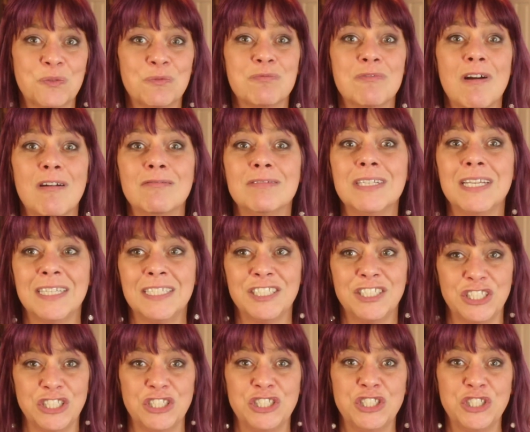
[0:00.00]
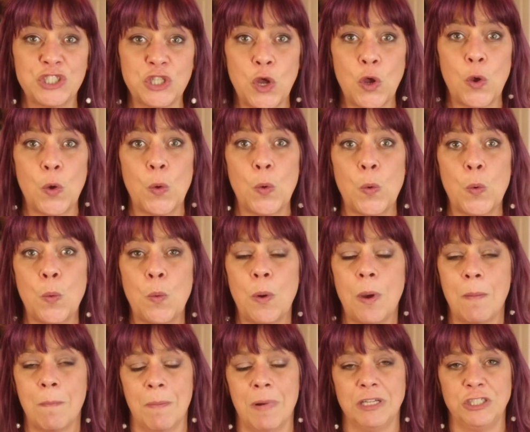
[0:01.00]
grown into so
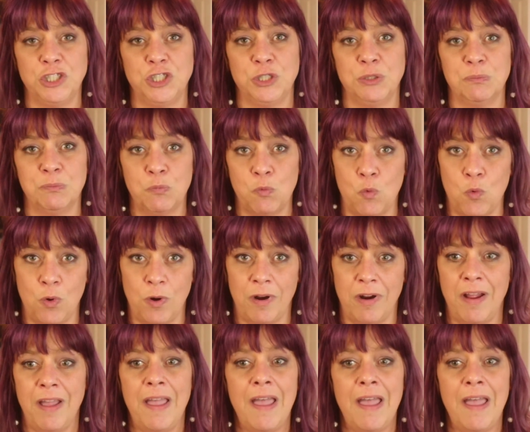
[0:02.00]
much more.